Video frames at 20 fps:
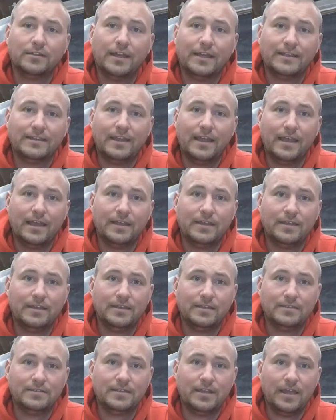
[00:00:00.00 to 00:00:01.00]
like that
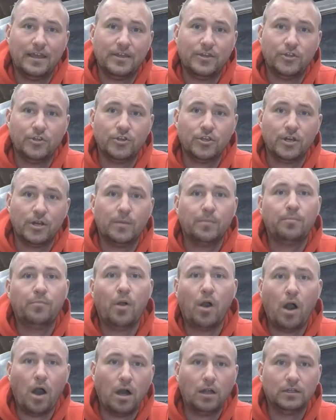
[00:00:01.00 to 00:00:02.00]
is that you're going to
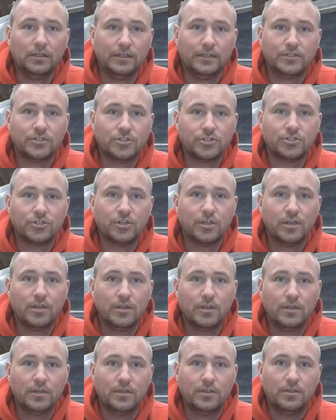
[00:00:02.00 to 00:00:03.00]
polish
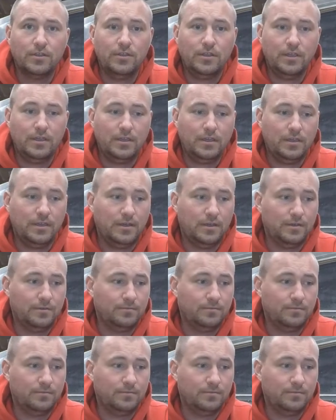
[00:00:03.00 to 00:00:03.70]
the